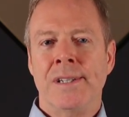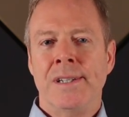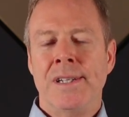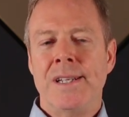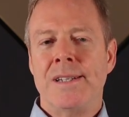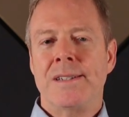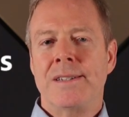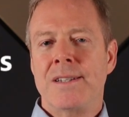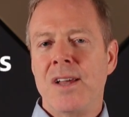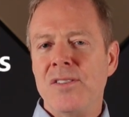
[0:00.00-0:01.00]
It
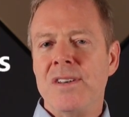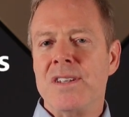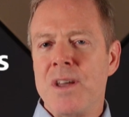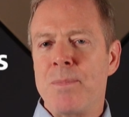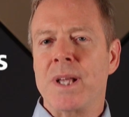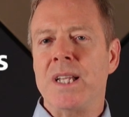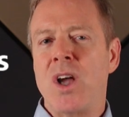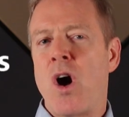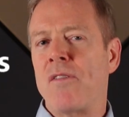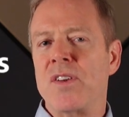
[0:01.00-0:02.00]
doesn't typically
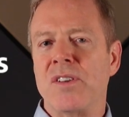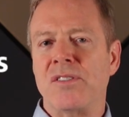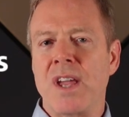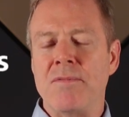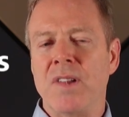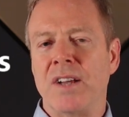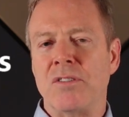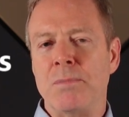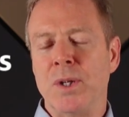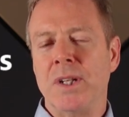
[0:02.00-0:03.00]
offer the same
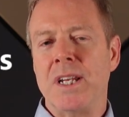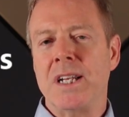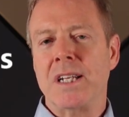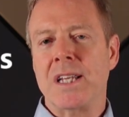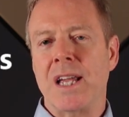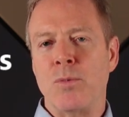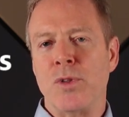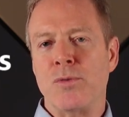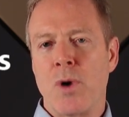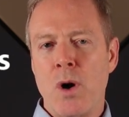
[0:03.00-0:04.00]
flexibility to take
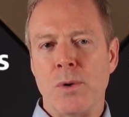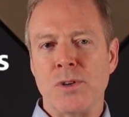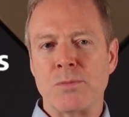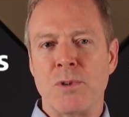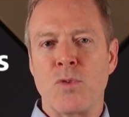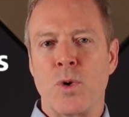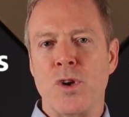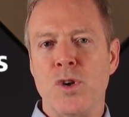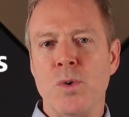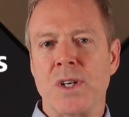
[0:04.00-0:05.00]
withdrawals before
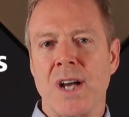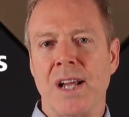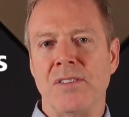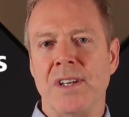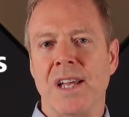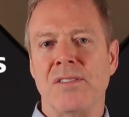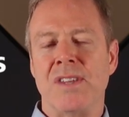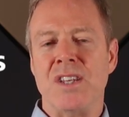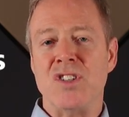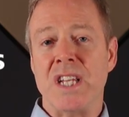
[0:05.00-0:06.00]
annuitizing as
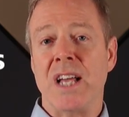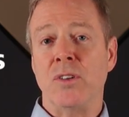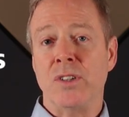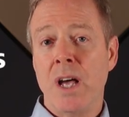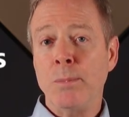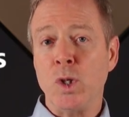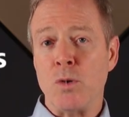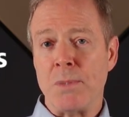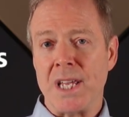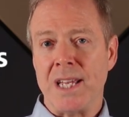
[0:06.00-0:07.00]
the
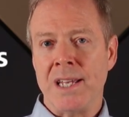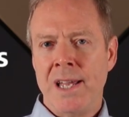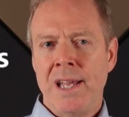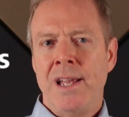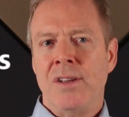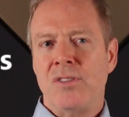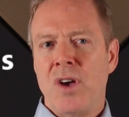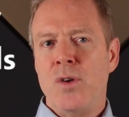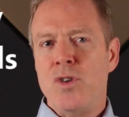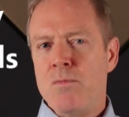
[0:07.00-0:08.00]
GLWB,
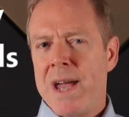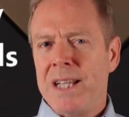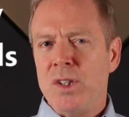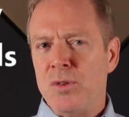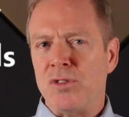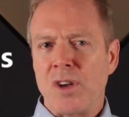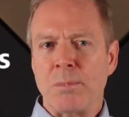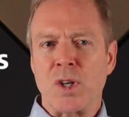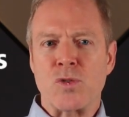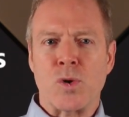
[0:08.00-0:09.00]
so you may lose some
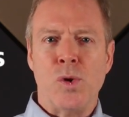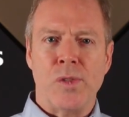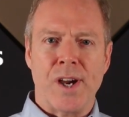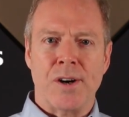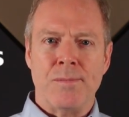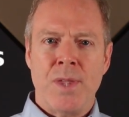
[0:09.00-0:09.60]
control there.